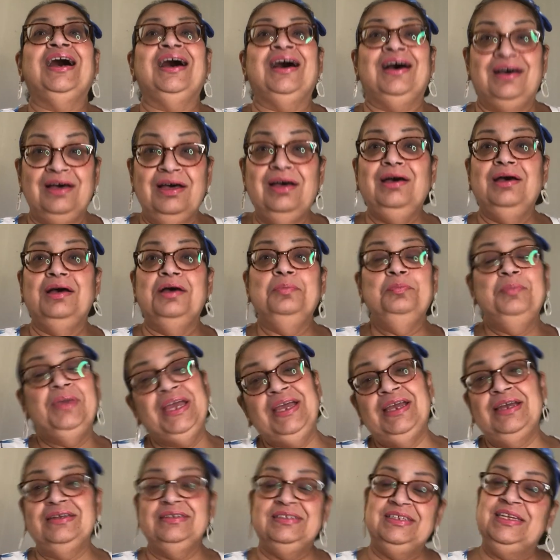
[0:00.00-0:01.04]

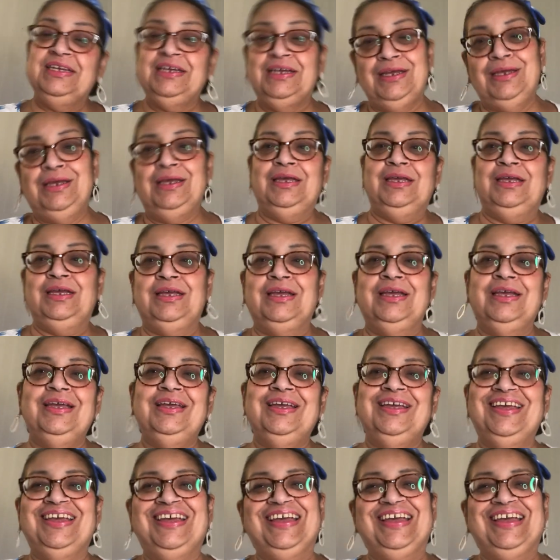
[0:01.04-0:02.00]
amazing.